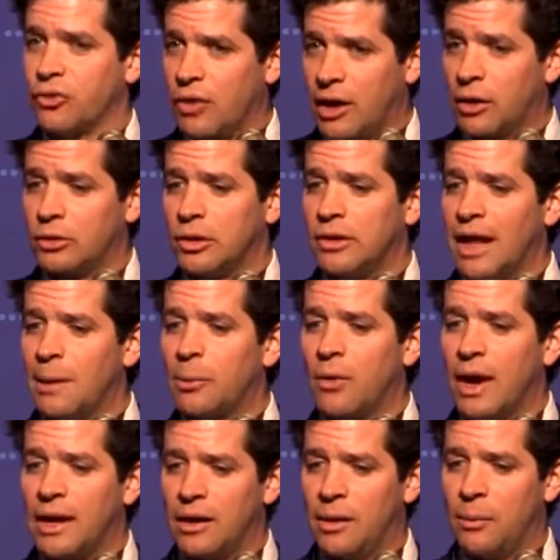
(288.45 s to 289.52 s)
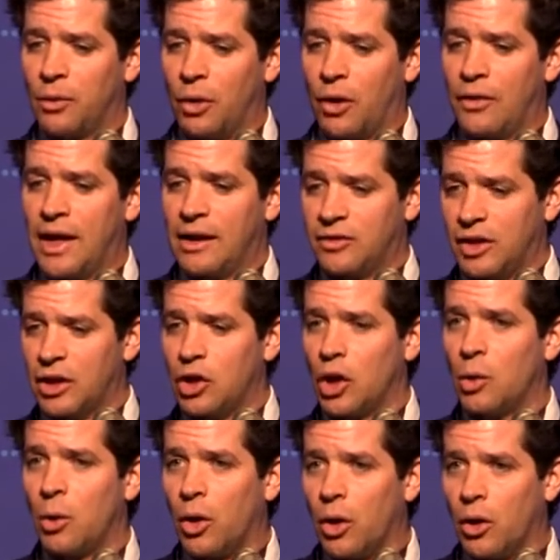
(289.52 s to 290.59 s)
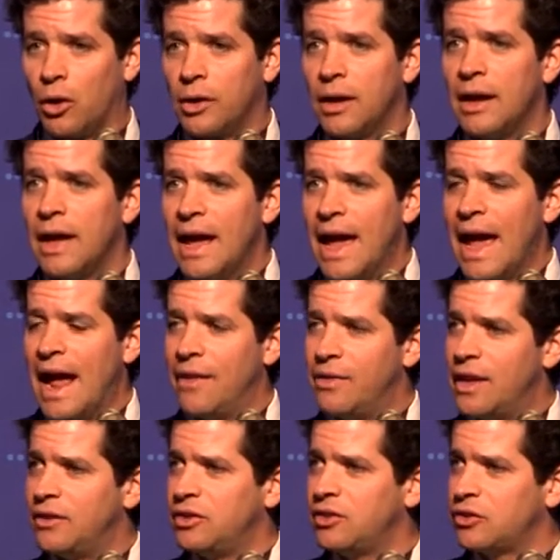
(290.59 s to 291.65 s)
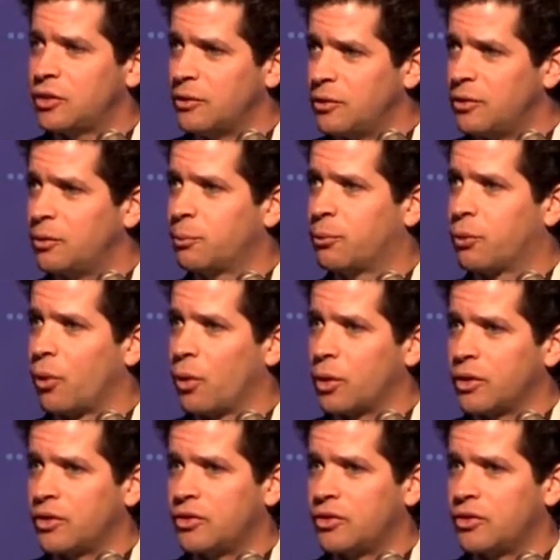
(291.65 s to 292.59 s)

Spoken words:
trade. I'll elaborate on that as I go on. And there's this sort of broader